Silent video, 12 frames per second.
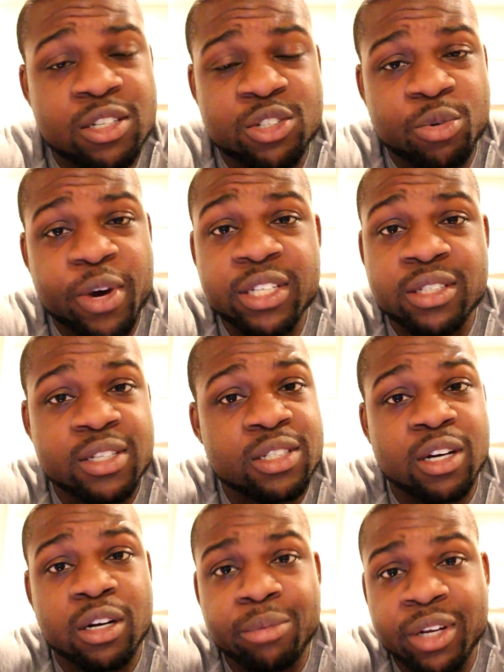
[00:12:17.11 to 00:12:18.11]
the situation
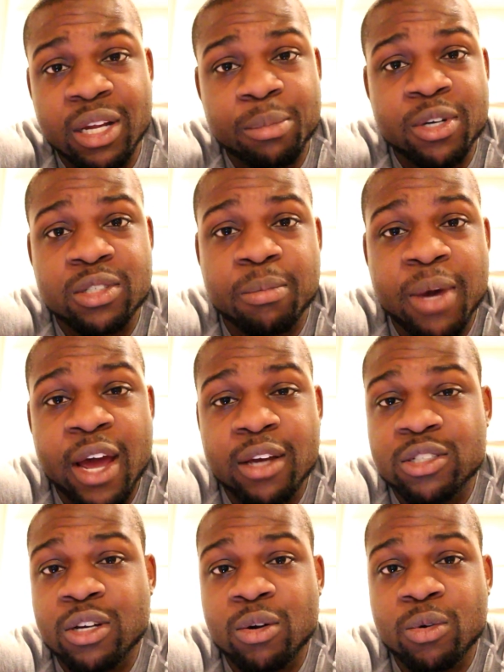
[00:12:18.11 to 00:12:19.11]
isn't going to bring that person
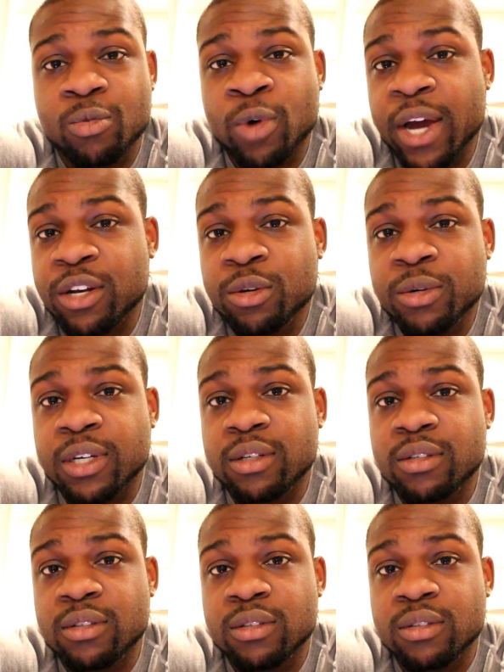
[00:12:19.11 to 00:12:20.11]
back. So why do it?